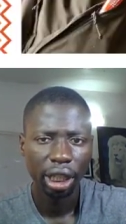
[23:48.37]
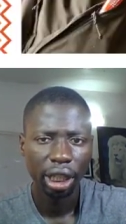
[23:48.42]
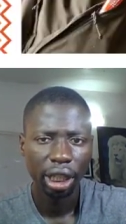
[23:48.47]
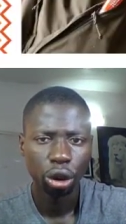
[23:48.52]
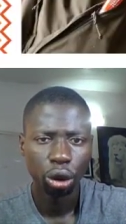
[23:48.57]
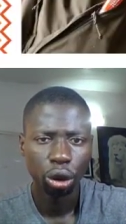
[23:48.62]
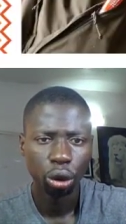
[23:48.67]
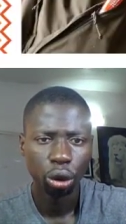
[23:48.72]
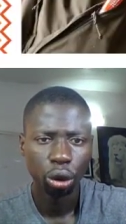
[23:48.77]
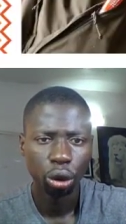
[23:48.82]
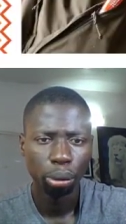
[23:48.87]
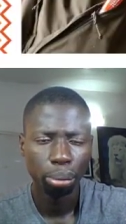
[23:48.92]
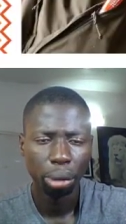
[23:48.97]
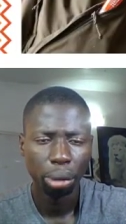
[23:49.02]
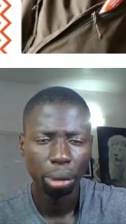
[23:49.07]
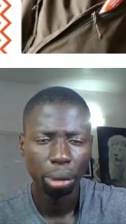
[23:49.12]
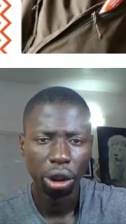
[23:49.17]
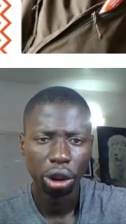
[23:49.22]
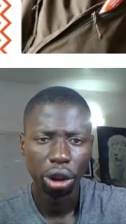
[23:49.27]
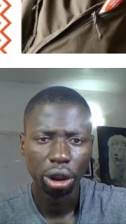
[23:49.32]
you
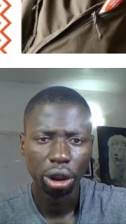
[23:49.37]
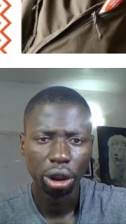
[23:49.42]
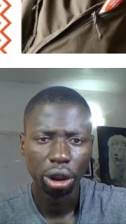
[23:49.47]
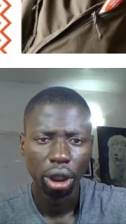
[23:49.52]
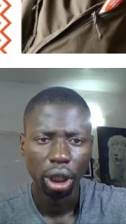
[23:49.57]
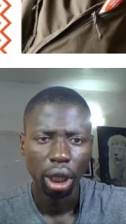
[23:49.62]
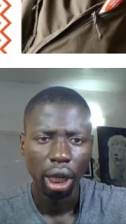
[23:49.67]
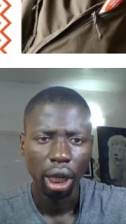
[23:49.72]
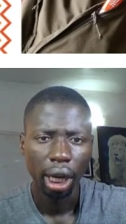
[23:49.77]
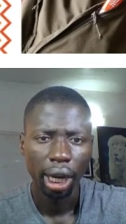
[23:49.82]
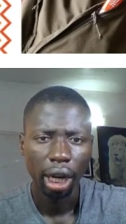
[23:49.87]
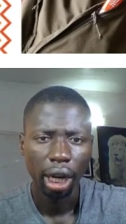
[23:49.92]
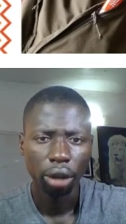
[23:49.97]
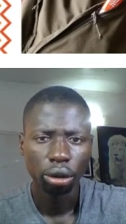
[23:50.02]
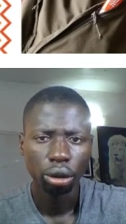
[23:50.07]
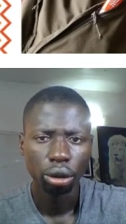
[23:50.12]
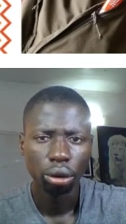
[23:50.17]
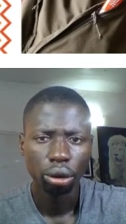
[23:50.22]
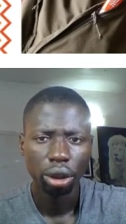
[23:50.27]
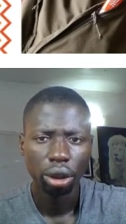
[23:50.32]
page. And how do you
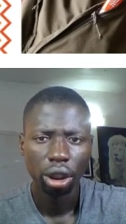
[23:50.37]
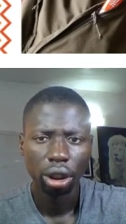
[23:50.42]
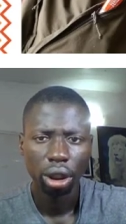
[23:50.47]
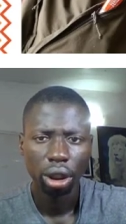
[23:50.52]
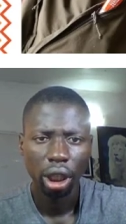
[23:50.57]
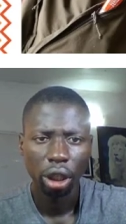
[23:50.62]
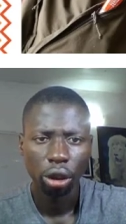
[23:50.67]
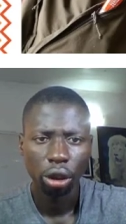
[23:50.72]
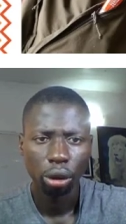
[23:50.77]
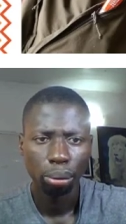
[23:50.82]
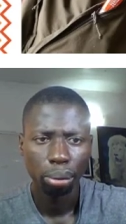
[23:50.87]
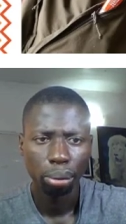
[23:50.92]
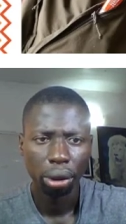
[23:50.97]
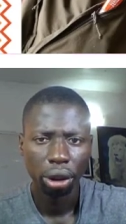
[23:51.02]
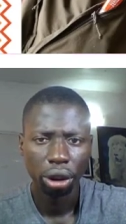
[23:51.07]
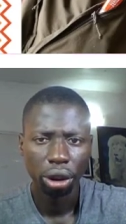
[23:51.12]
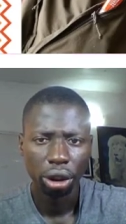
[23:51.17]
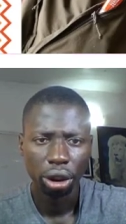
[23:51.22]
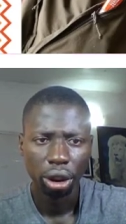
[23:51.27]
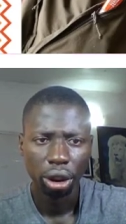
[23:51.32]
create a thank you page?
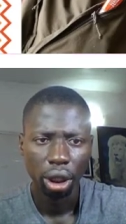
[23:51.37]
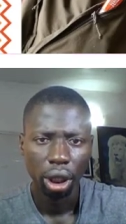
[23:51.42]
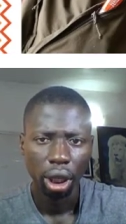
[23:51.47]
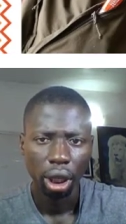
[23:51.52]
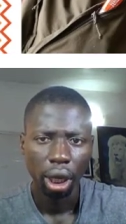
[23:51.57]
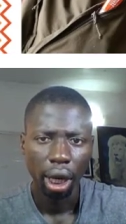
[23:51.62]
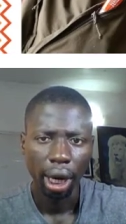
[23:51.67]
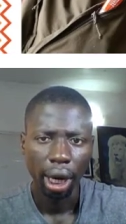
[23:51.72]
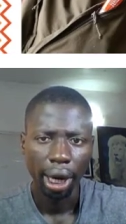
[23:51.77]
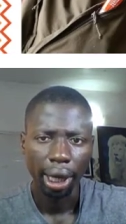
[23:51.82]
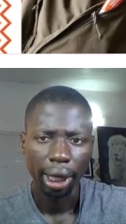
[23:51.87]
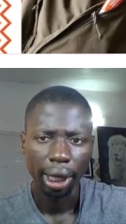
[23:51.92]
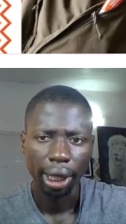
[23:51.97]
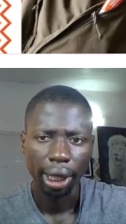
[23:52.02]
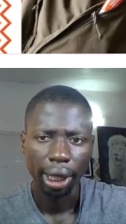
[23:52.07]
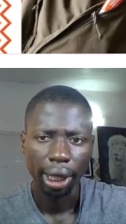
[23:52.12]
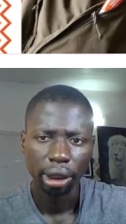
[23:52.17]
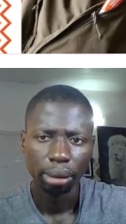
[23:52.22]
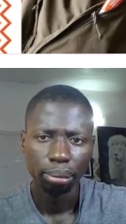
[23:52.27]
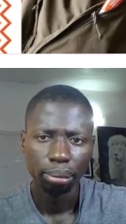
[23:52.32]
I
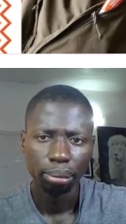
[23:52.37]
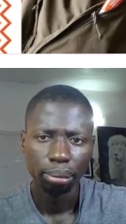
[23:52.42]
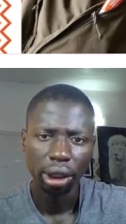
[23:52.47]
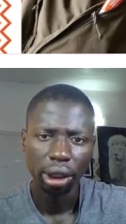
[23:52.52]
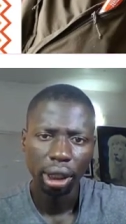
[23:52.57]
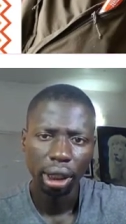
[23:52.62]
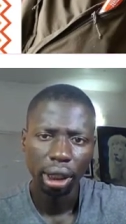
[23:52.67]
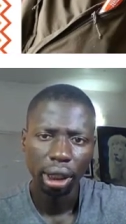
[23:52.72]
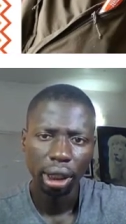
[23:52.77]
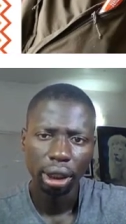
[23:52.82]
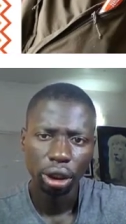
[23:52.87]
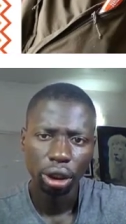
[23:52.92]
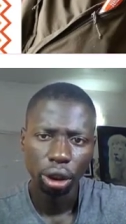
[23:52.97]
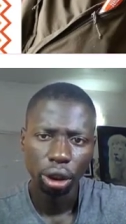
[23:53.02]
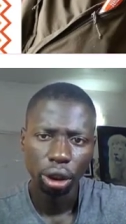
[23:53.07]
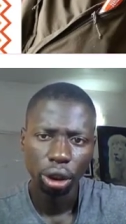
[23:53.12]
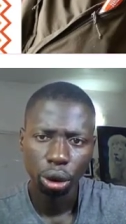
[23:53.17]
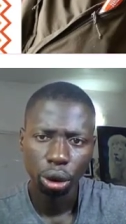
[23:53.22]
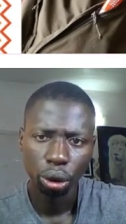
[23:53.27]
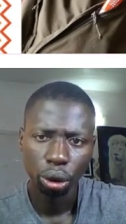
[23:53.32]
can basically just show
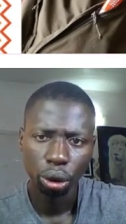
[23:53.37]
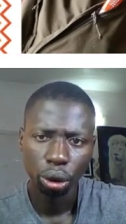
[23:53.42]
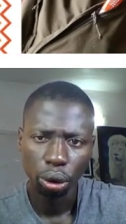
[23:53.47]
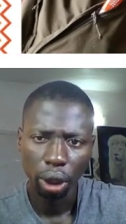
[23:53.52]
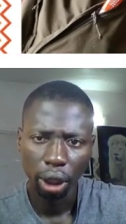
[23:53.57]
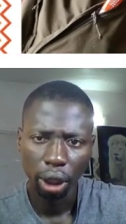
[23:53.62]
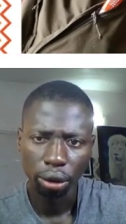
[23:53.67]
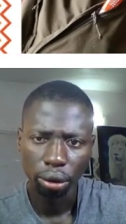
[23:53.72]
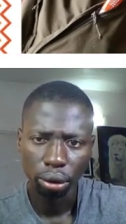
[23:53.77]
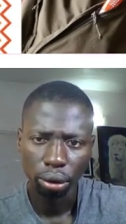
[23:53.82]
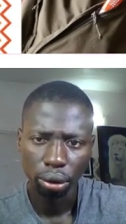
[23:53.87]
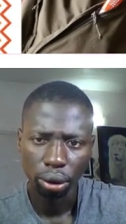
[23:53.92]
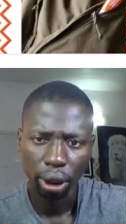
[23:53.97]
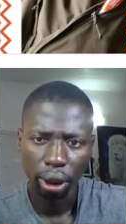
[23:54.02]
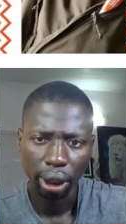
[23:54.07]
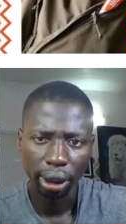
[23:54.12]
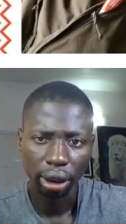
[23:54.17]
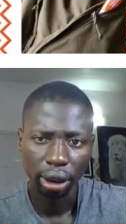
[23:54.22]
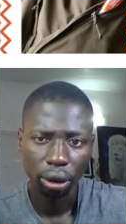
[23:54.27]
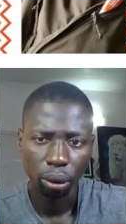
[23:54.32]
you how to do that
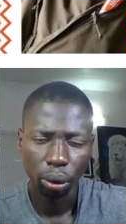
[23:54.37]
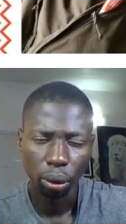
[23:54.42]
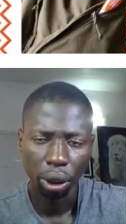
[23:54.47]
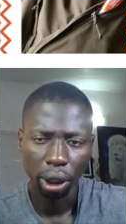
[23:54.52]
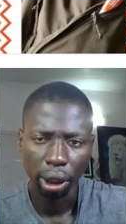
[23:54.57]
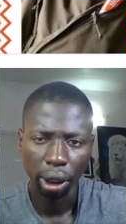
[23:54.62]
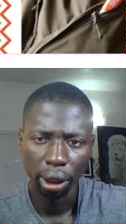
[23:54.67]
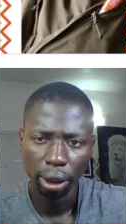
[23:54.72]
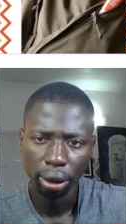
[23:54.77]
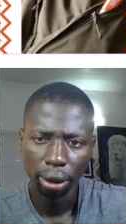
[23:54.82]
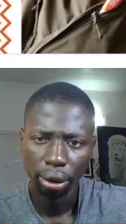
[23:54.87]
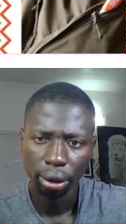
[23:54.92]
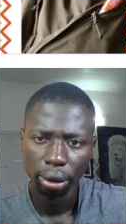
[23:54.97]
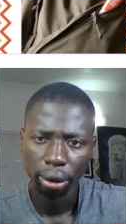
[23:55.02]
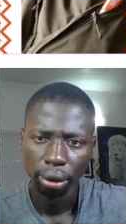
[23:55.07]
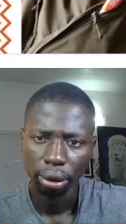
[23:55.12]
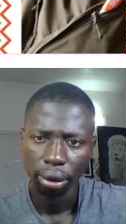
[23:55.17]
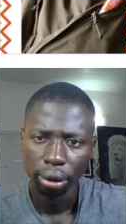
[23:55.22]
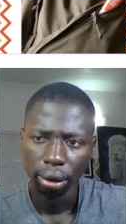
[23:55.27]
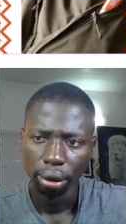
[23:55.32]
quickly.
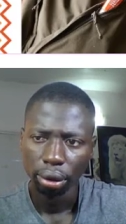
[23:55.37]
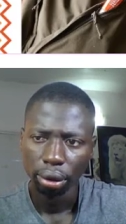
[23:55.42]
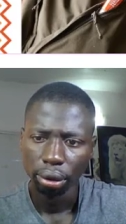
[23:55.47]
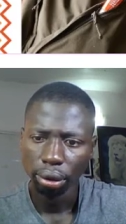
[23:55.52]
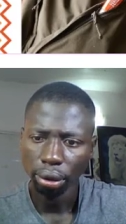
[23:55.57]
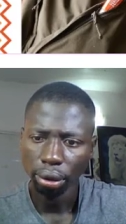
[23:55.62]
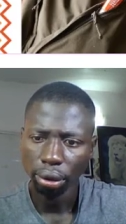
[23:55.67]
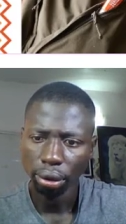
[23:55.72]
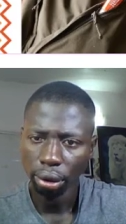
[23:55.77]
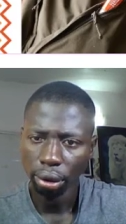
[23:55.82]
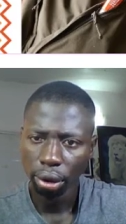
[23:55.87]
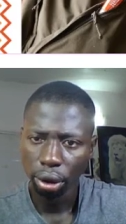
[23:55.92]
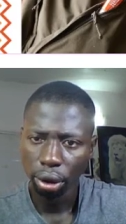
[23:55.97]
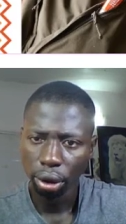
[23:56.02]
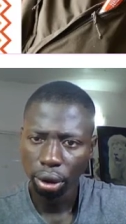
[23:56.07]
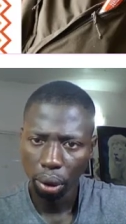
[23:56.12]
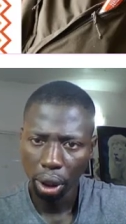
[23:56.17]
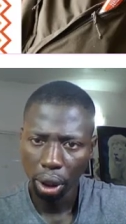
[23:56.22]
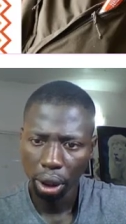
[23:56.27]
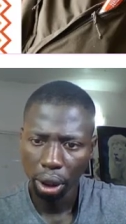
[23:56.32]
So what I
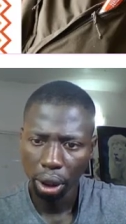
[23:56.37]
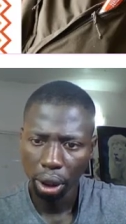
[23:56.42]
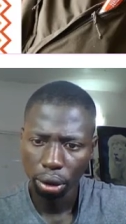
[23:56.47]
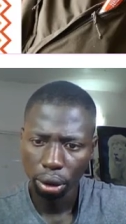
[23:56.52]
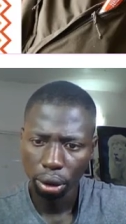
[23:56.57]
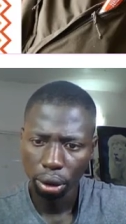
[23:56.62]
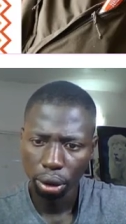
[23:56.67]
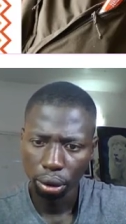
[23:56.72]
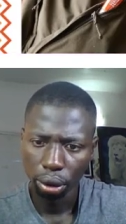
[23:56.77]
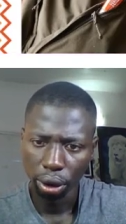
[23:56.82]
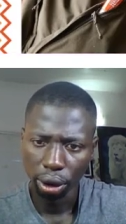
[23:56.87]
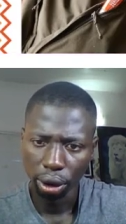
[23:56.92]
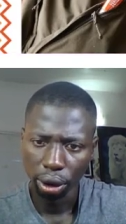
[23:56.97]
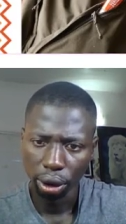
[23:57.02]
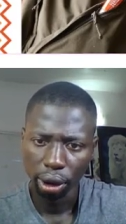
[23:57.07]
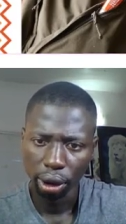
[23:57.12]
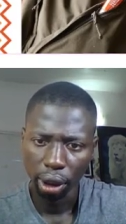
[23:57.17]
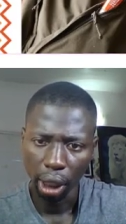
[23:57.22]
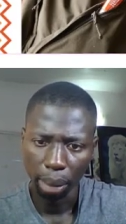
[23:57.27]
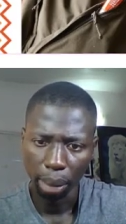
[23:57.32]
want to do is
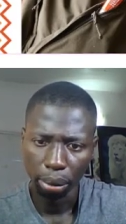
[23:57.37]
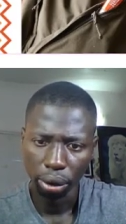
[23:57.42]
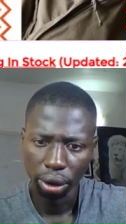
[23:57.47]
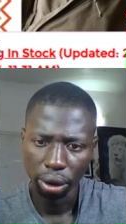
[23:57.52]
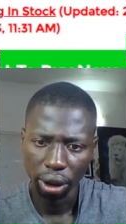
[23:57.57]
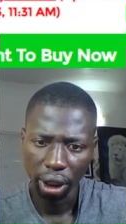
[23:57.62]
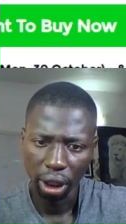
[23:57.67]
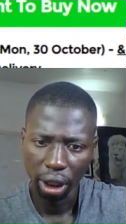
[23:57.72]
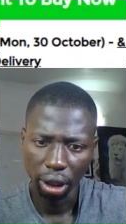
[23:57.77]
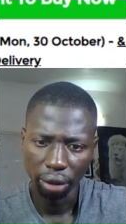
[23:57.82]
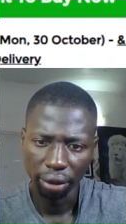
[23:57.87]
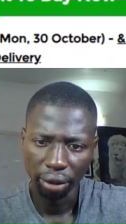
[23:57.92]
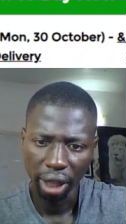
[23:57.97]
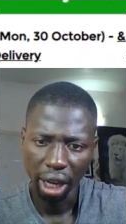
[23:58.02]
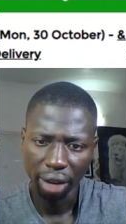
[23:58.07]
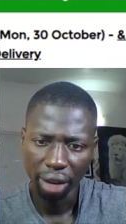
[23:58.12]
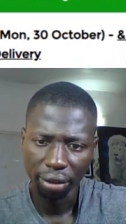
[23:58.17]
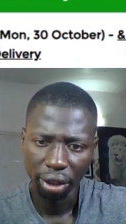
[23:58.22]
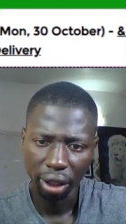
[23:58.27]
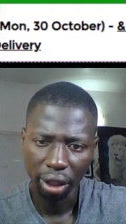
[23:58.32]
I'm going to take off every
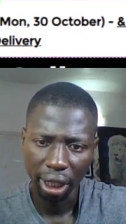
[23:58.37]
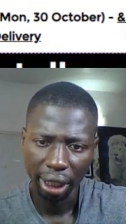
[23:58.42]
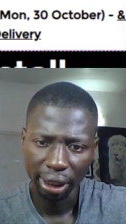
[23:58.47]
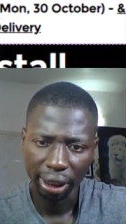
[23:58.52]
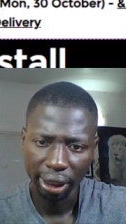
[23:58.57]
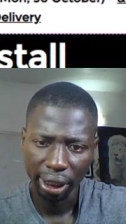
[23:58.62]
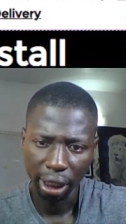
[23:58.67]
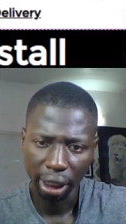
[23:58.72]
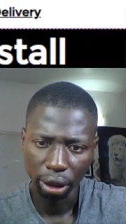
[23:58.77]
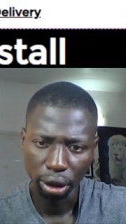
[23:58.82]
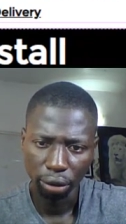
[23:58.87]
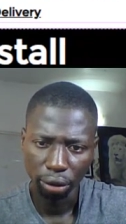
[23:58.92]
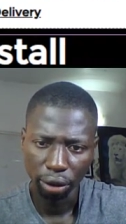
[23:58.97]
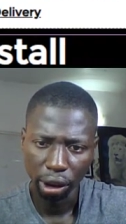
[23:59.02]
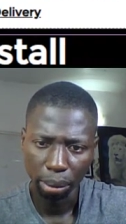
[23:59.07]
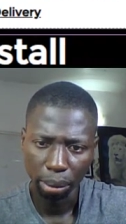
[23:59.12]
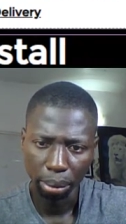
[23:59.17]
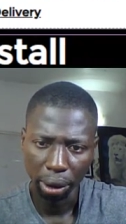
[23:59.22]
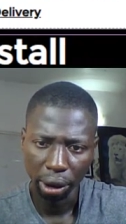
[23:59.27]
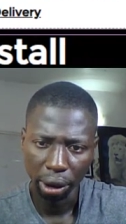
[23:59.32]
other thing out of this
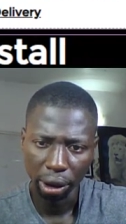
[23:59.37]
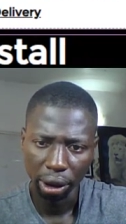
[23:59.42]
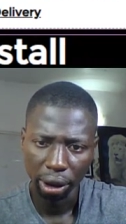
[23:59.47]
page.